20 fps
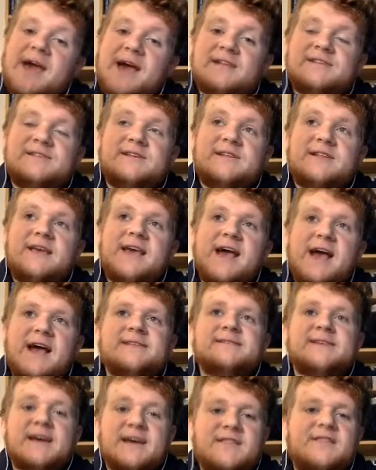get to the
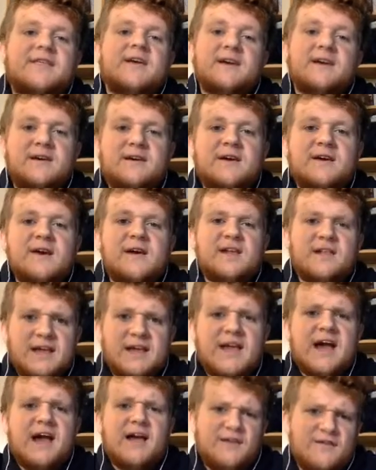end, I think.
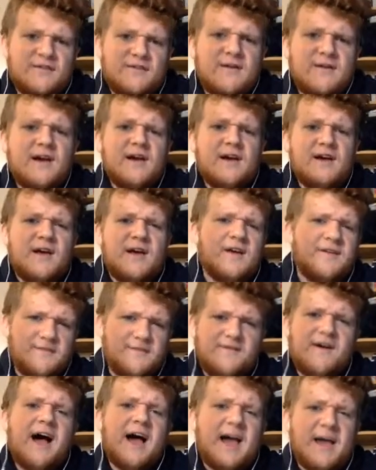The kind of
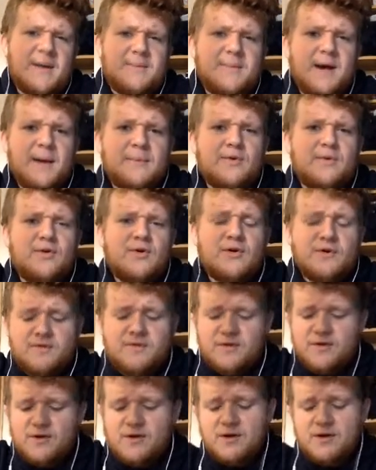vibe I'm going
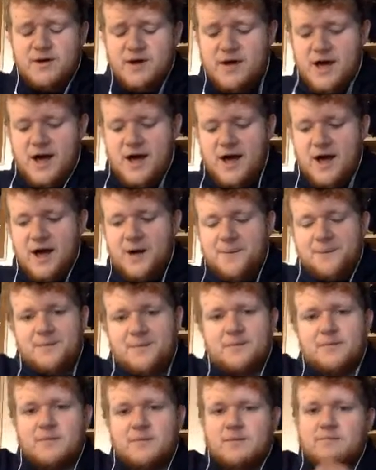for.
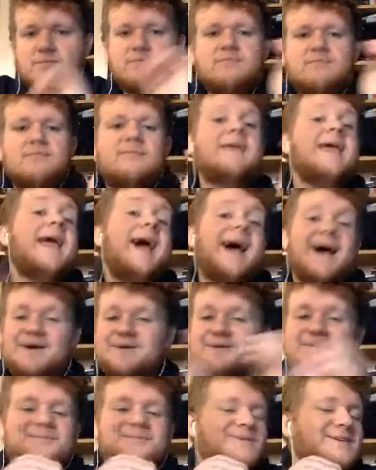Um, yeah,
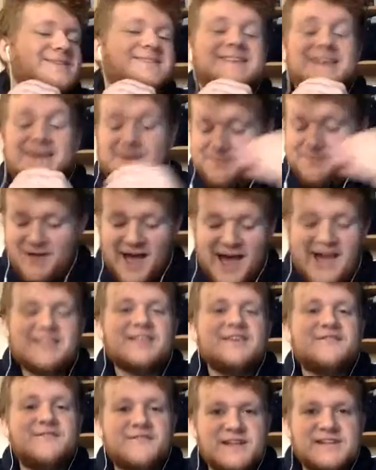we'll see. I
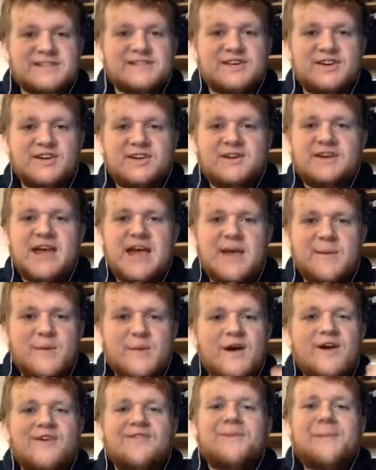think Flynn's a good
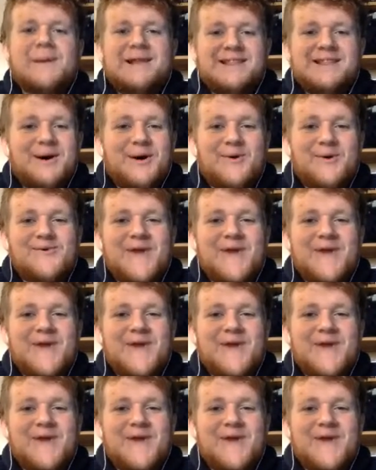name for my little